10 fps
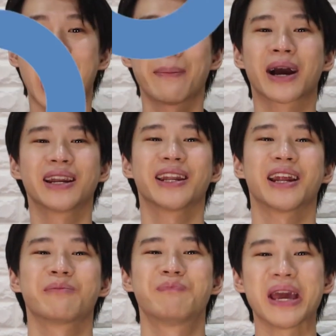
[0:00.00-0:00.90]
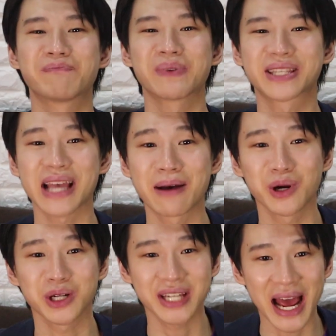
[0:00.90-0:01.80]
Abangan din ang big
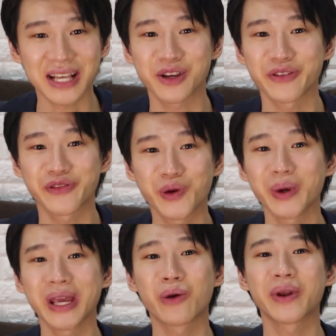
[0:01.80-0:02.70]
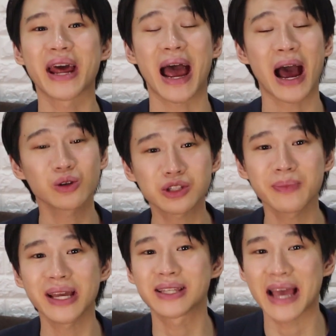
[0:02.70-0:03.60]
pasabog task of Kuya when the
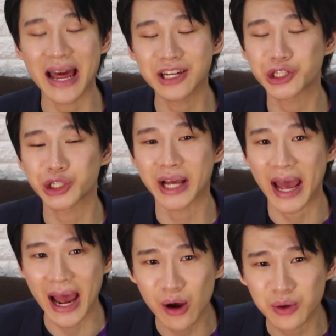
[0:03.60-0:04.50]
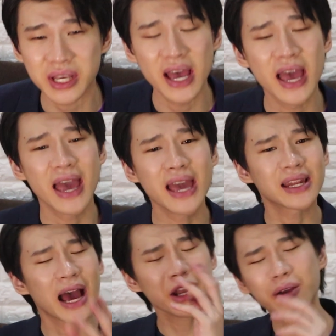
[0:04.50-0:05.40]
housemates enter the house.
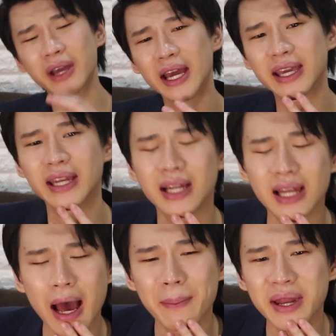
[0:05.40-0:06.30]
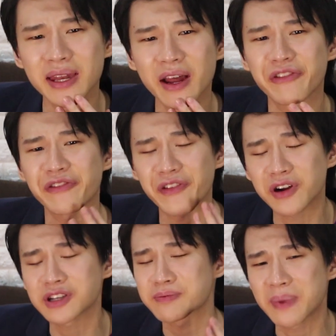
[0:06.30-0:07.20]
And ano kaya kinalaman ng
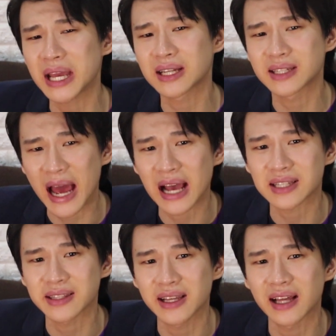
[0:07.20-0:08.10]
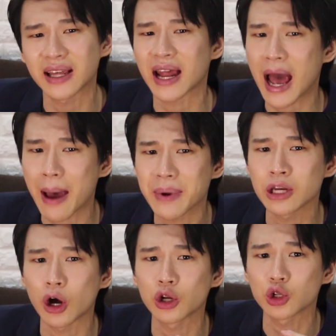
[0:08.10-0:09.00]
first big task nila that
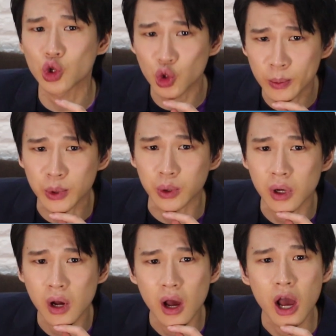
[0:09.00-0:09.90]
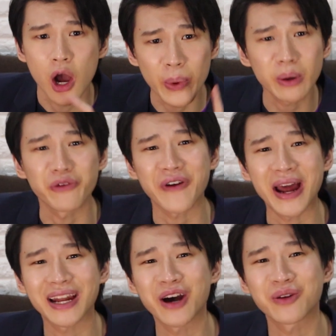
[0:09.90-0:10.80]
happened on Kumu? We will
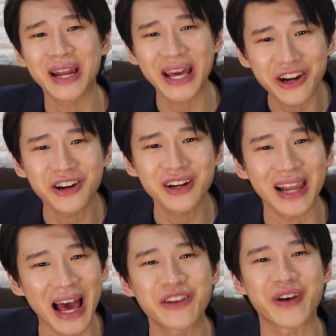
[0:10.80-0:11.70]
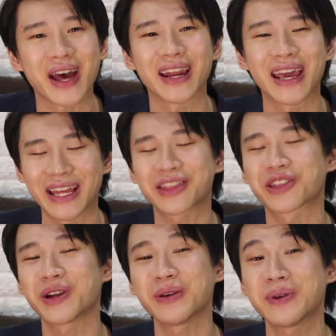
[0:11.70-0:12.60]
find that out later, live at
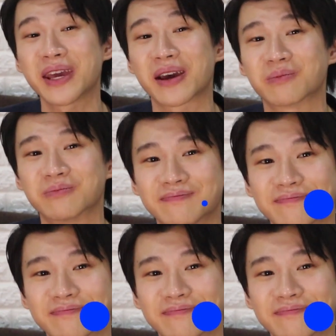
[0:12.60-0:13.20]
8:30 p.m.